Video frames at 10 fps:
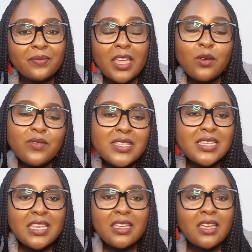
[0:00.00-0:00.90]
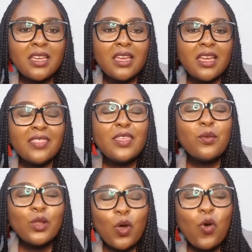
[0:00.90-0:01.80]
And obviously, there
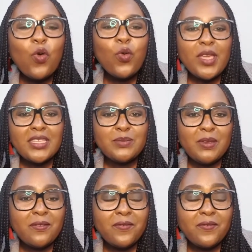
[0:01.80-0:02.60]
will always be